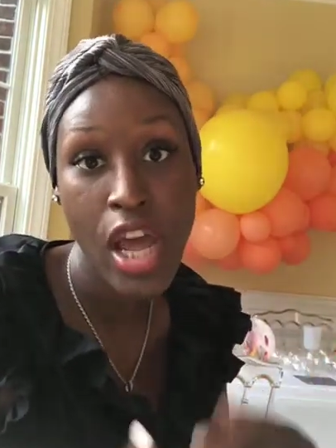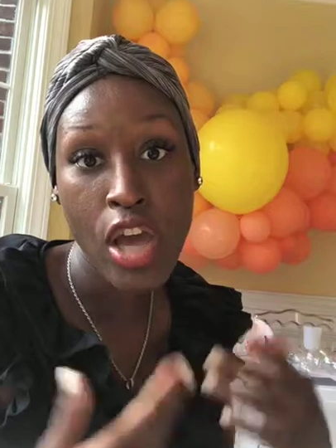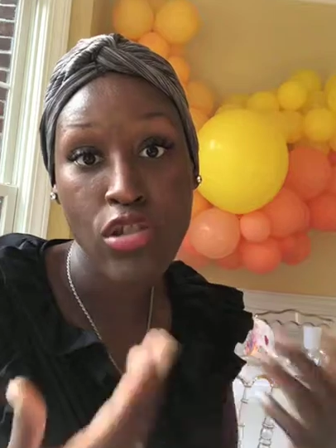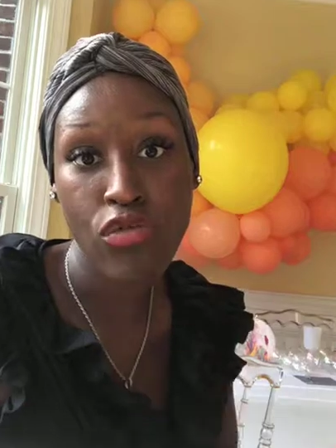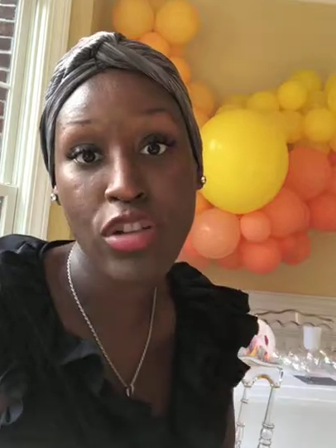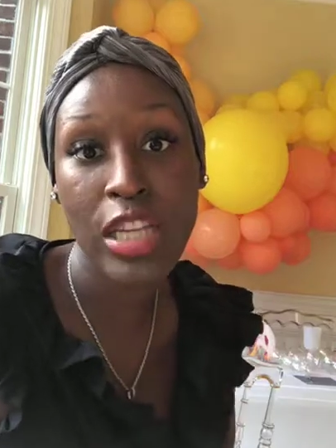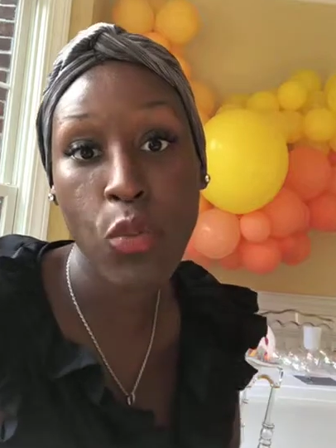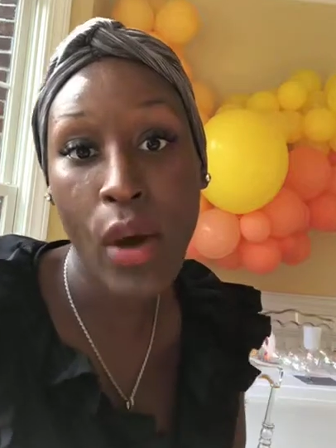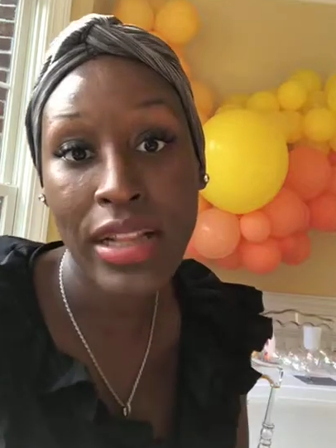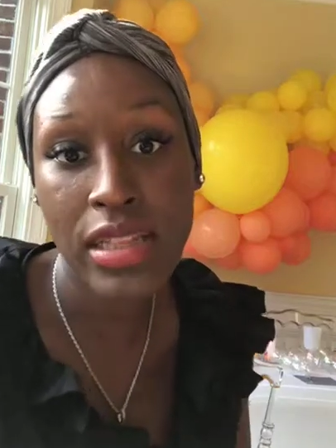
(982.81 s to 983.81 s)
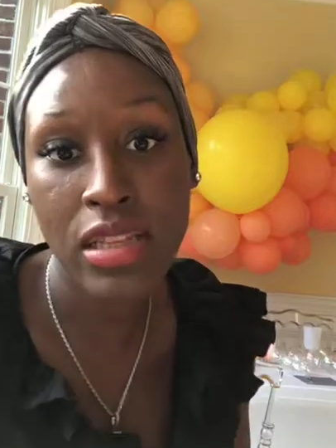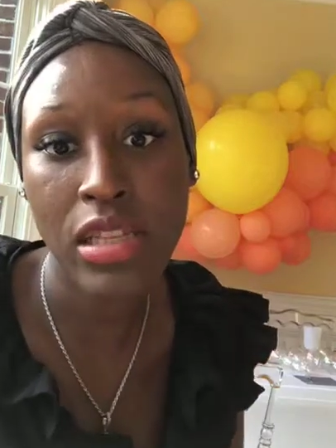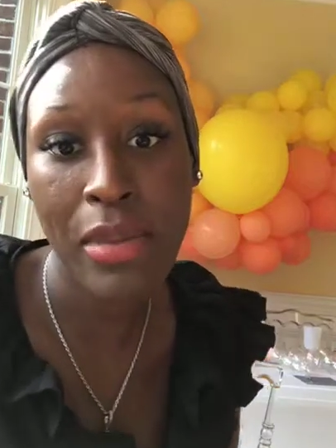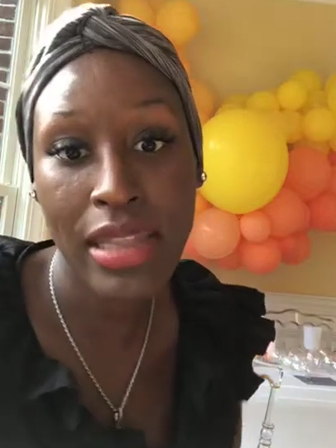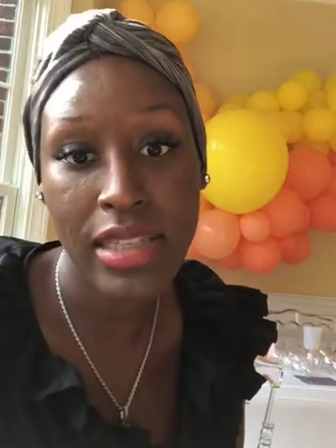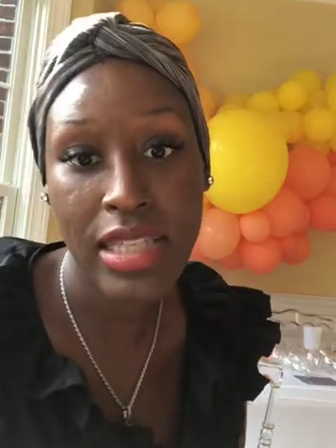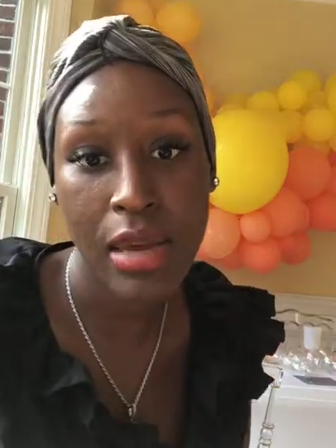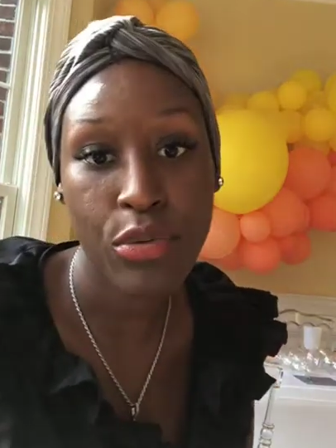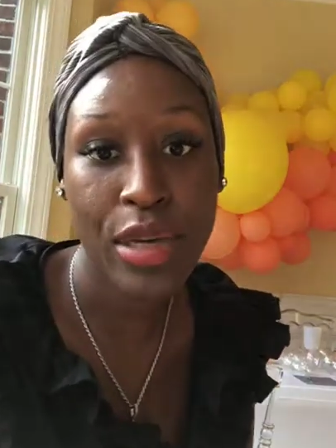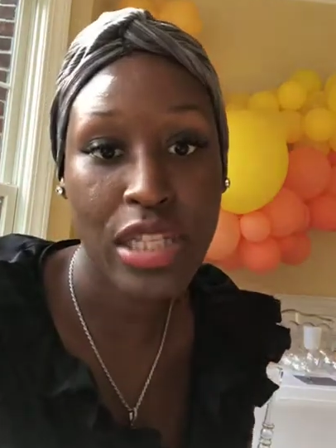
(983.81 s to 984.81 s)
you really want to make the
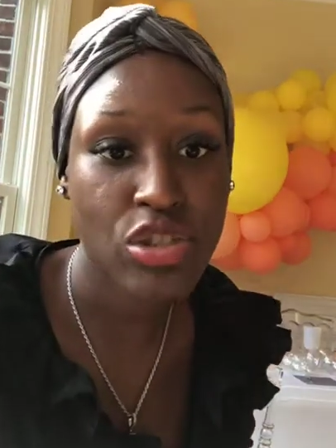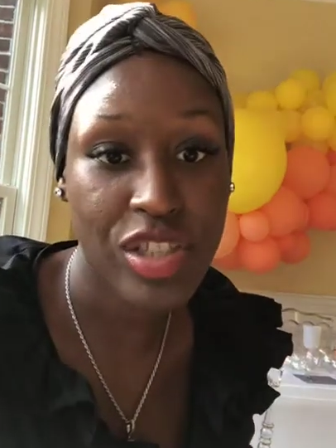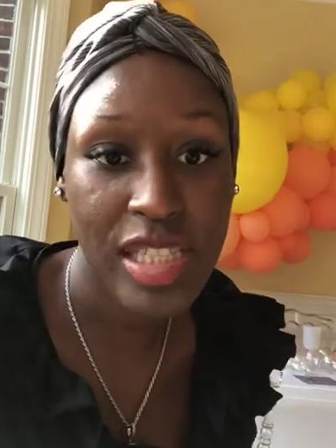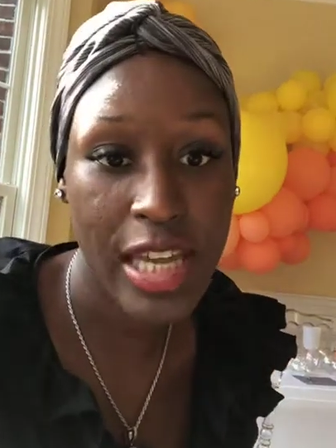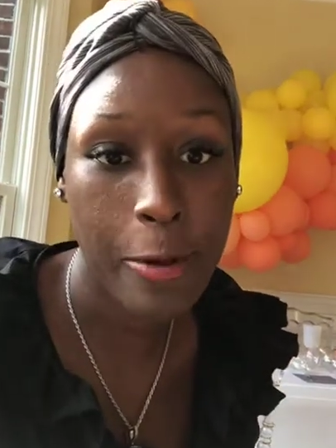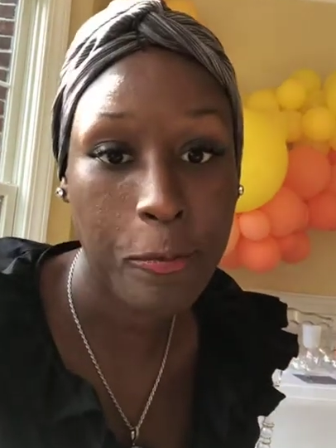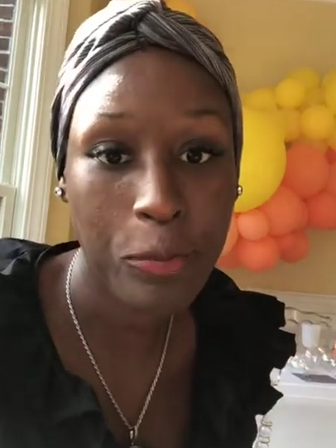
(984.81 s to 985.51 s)
table interesting.